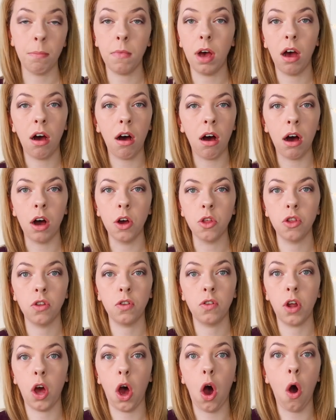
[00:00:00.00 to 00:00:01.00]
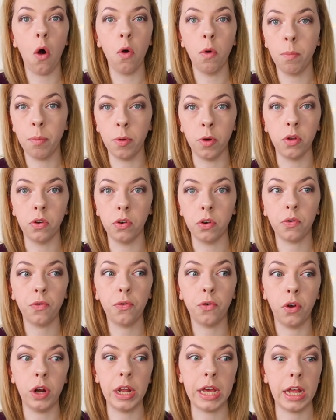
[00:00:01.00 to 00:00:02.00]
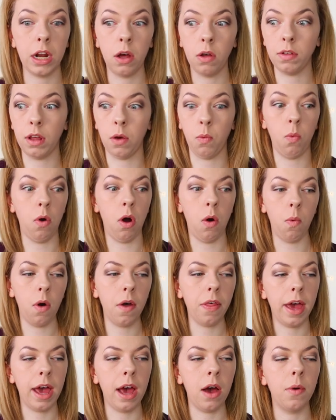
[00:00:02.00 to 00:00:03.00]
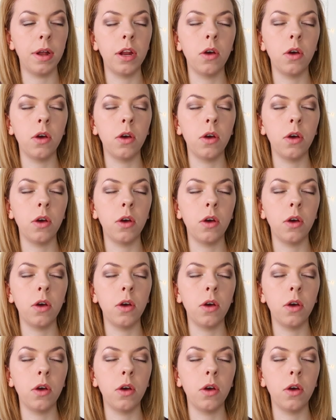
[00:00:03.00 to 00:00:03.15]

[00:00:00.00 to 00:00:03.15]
and my heart just opened fully, and I was like, whoa, what the hell?